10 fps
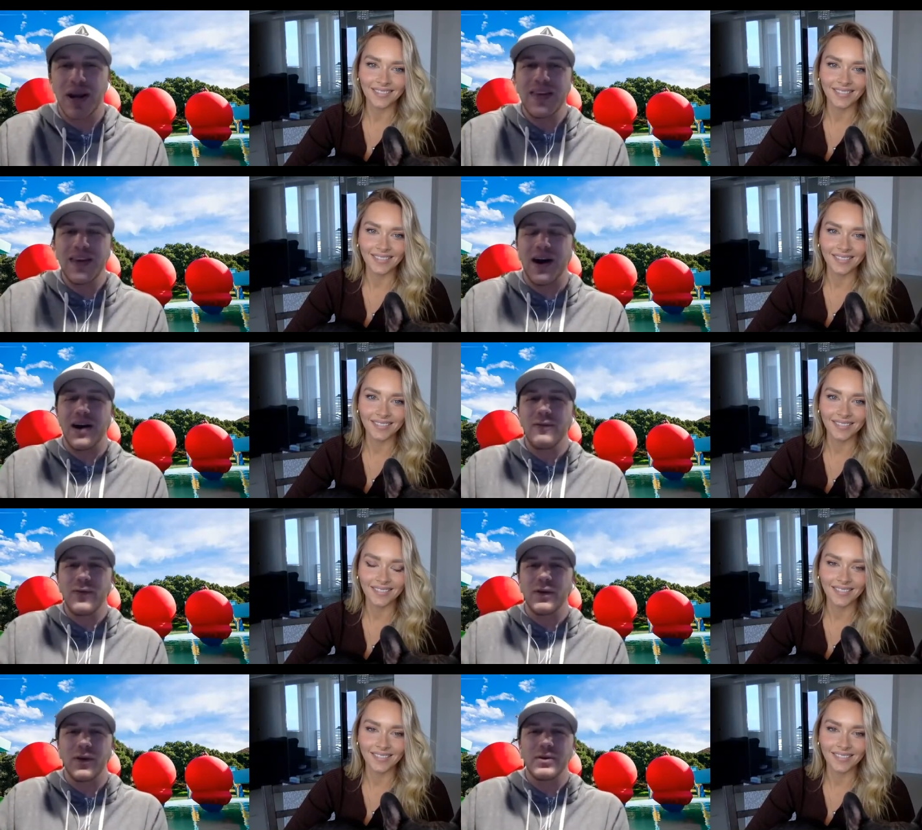Speaker 1: We got the on
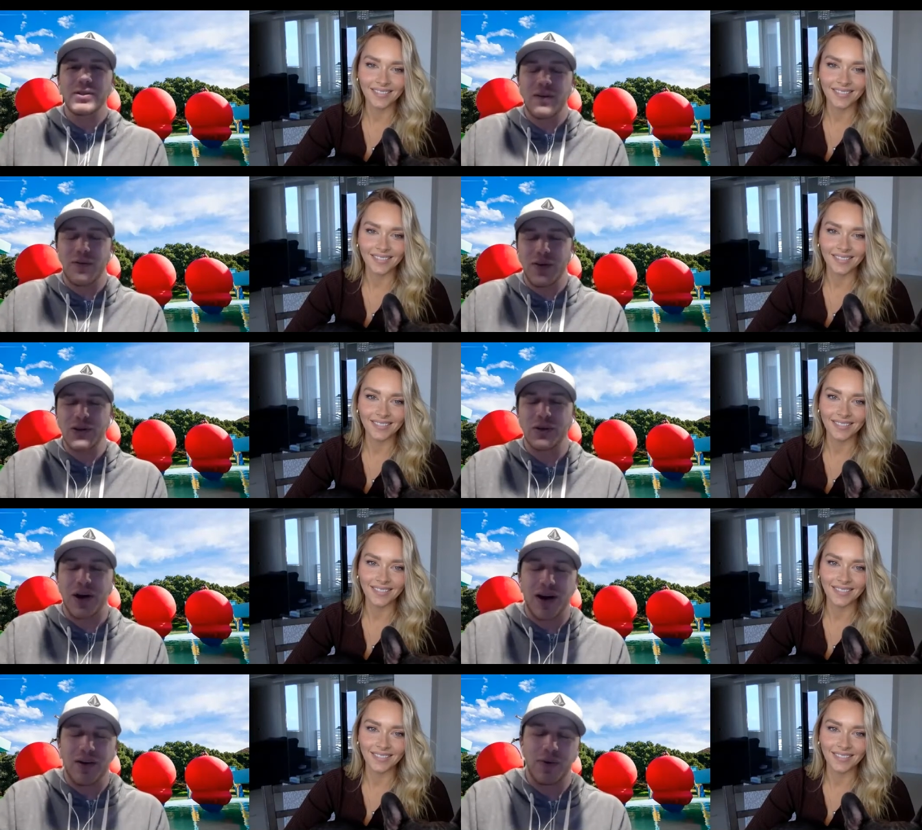field host, the official
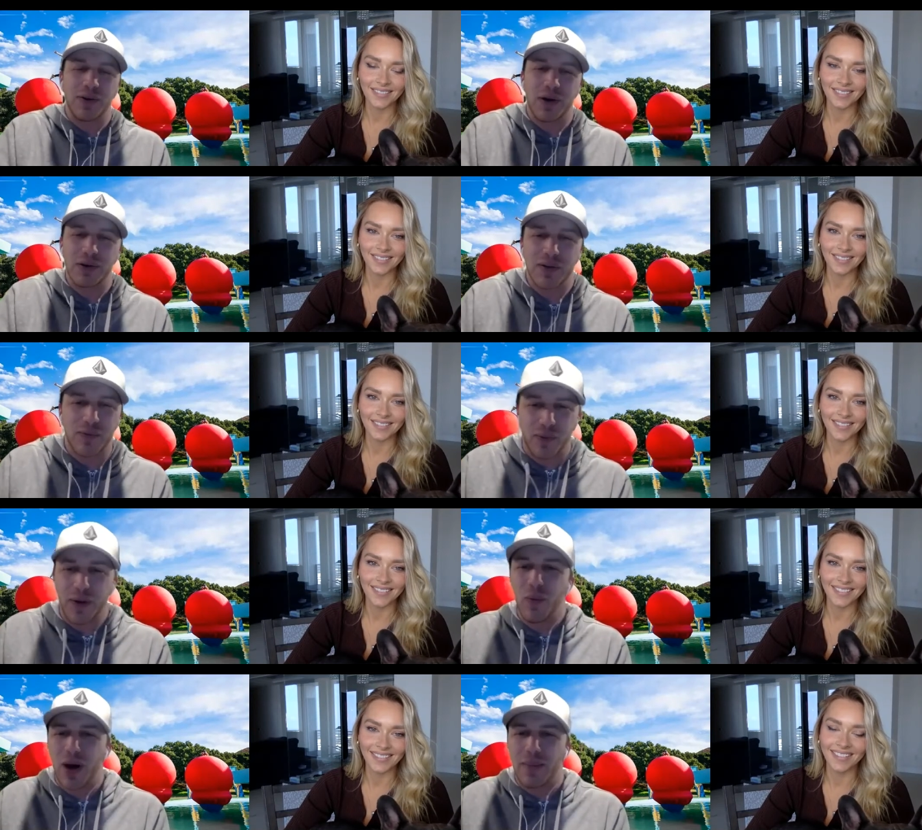on field host
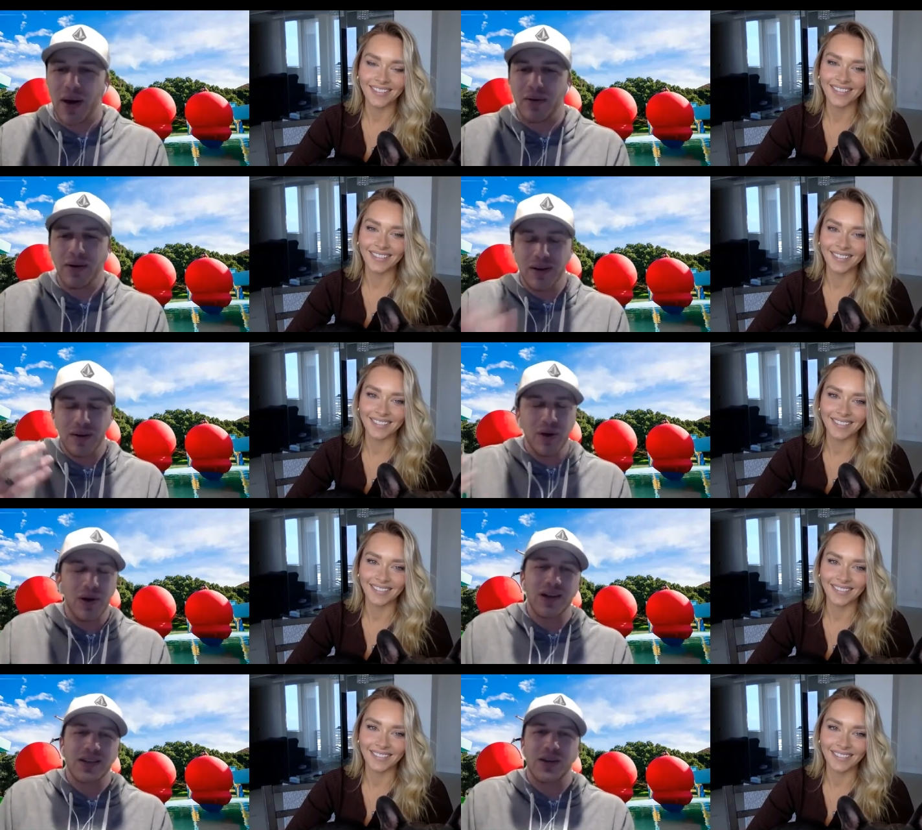from Wipeout, Camille
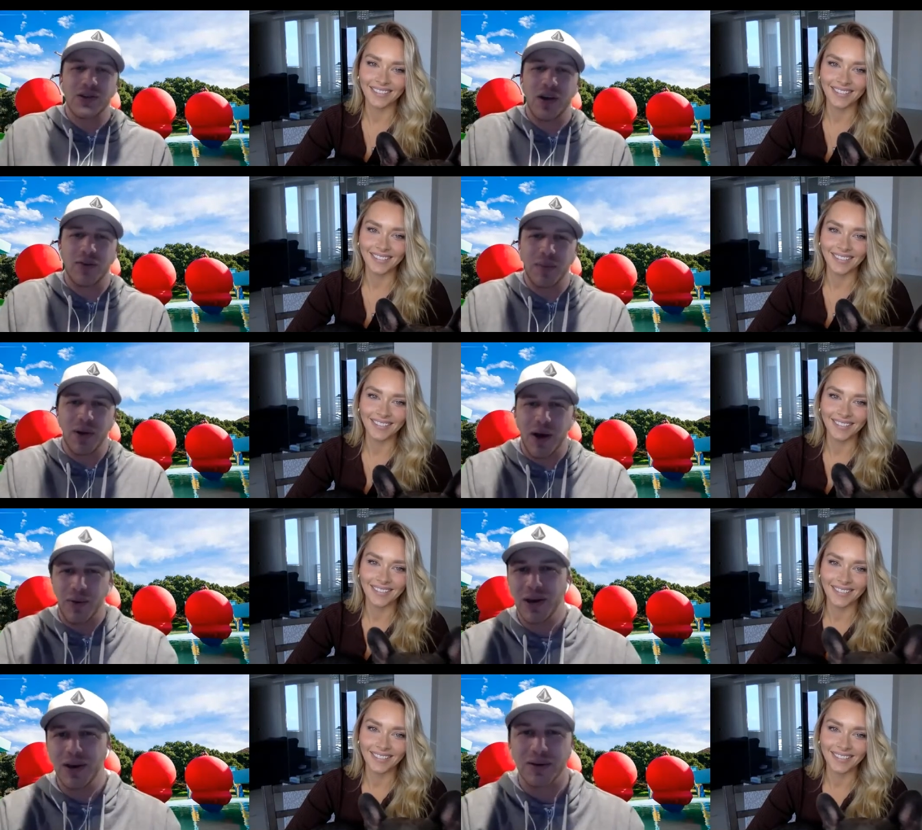Kostek herself. Camille, how are
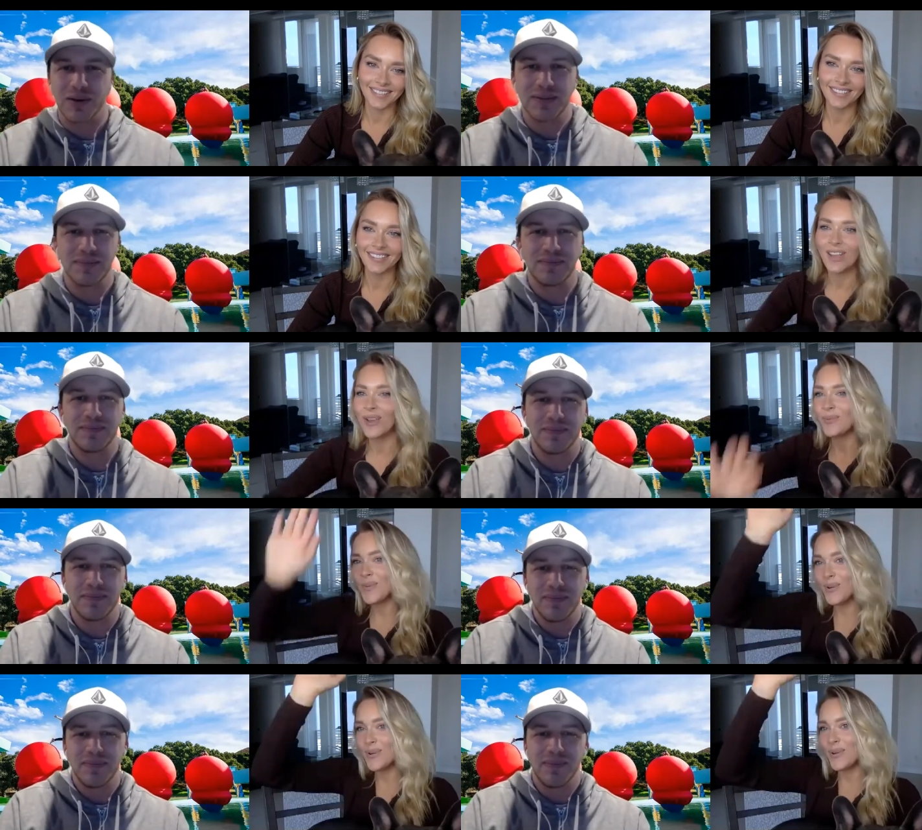you?
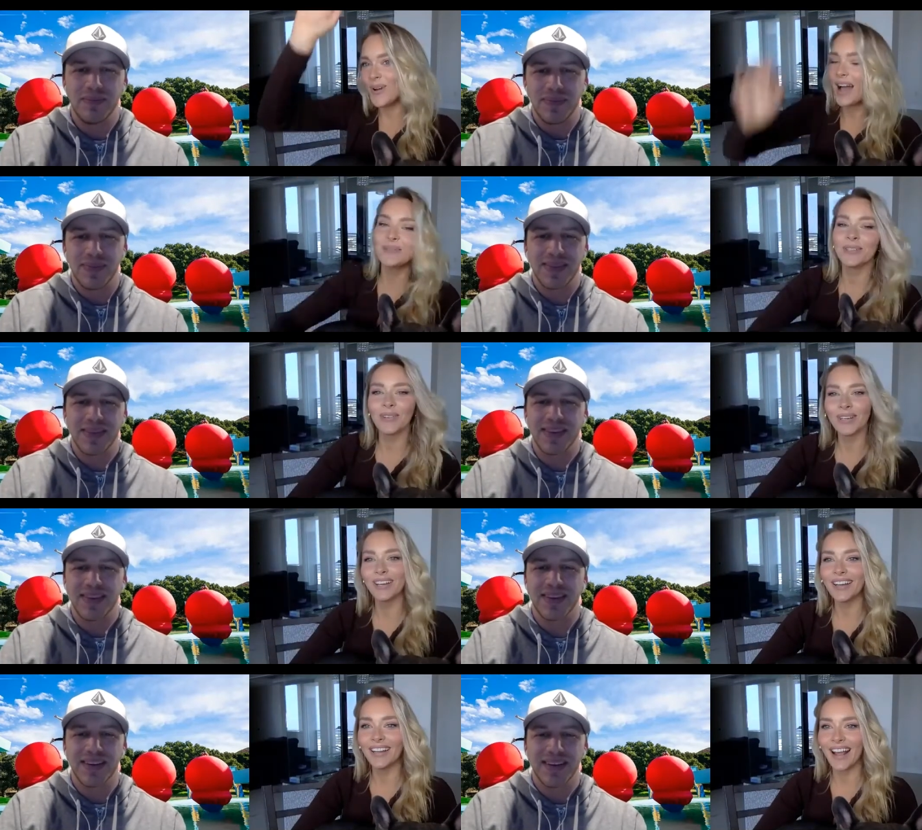
Speaker 2: Woohoo, I'm doing good.
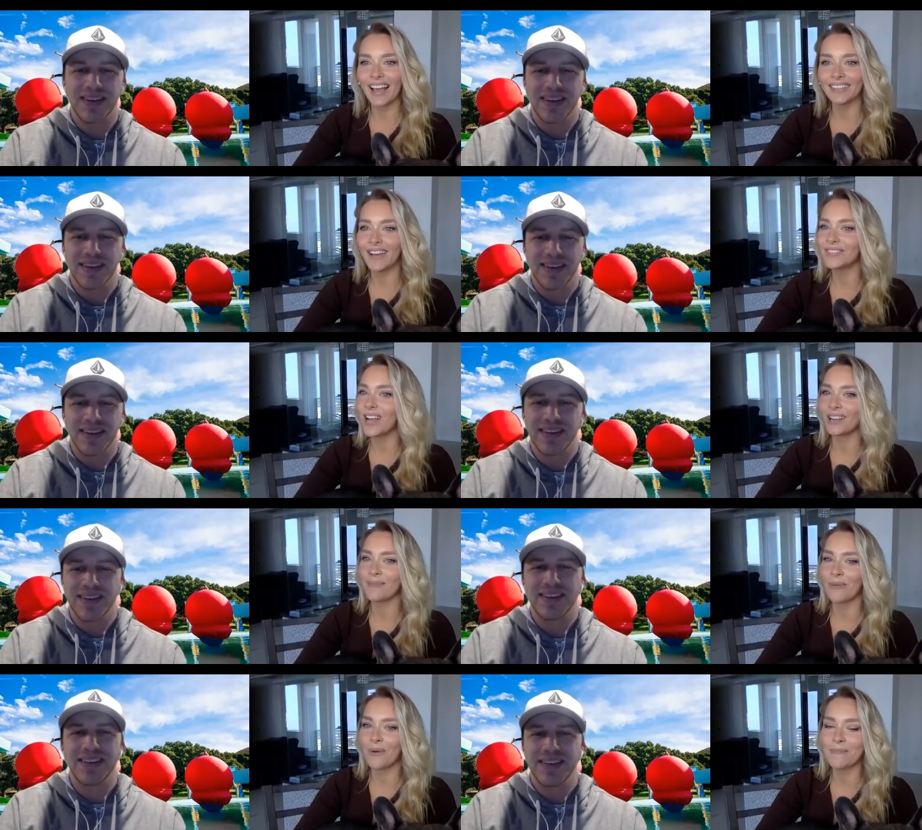I love talking
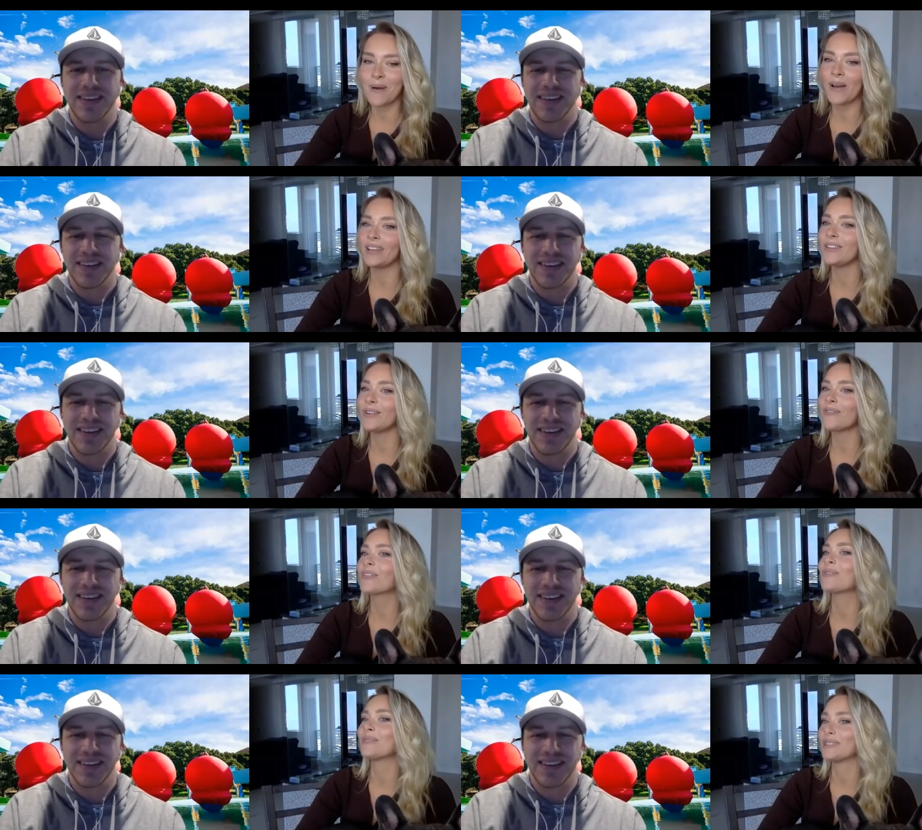about Wipeout, and you have the
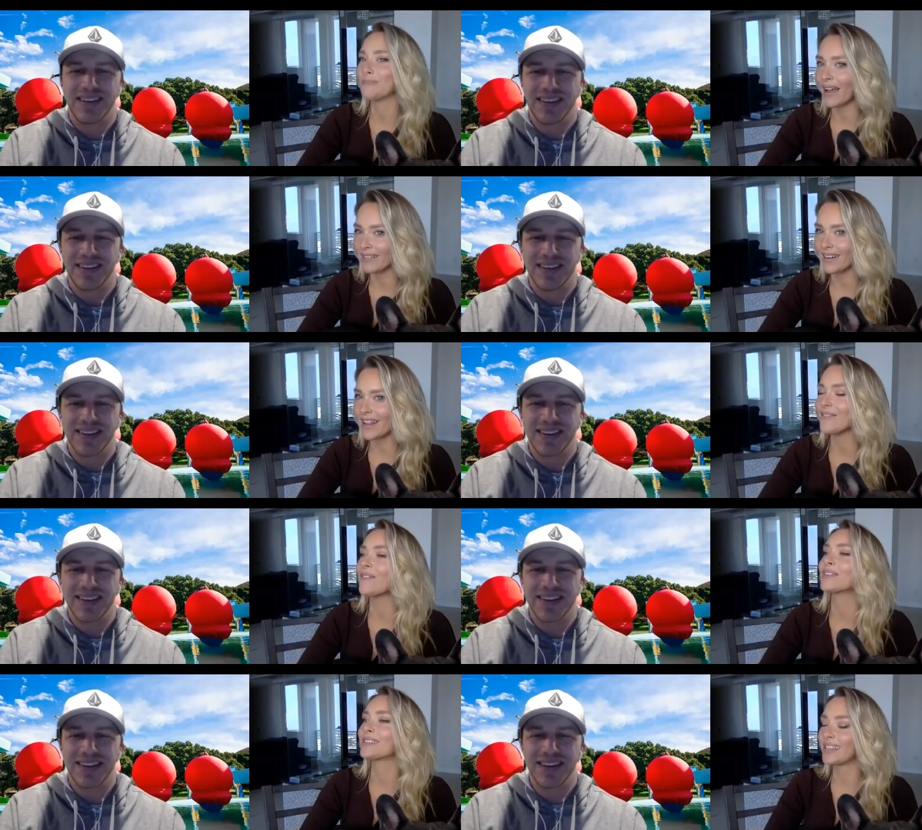coolest background I've ever
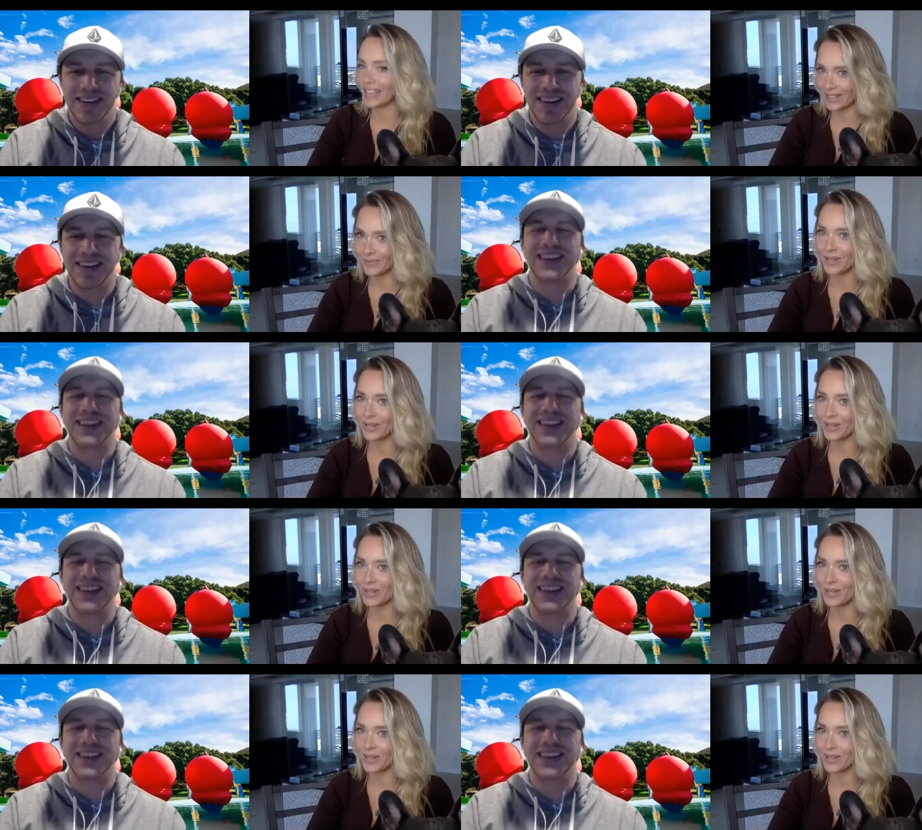seen.